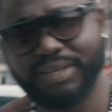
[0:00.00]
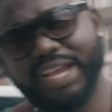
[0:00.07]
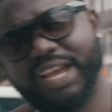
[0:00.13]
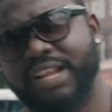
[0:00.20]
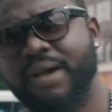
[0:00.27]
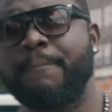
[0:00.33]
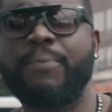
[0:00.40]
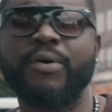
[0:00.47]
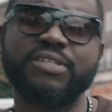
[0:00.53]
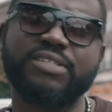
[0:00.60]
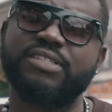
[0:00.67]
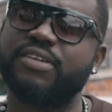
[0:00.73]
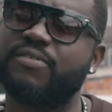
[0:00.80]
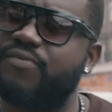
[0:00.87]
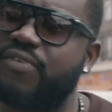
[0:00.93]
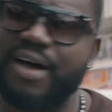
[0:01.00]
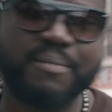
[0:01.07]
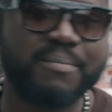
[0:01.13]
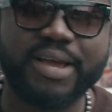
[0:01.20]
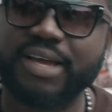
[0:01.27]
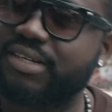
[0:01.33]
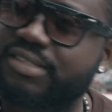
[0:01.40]
And I'm positive,
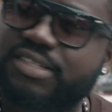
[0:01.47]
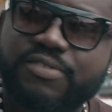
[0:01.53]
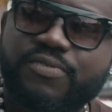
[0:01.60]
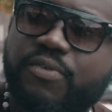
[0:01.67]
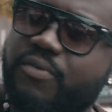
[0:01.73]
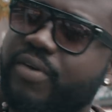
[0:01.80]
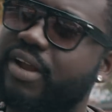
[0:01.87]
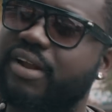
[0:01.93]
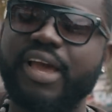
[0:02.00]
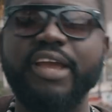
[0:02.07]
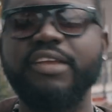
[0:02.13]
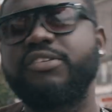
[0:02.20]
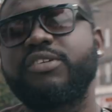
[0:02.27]
fam, man. This is for real. I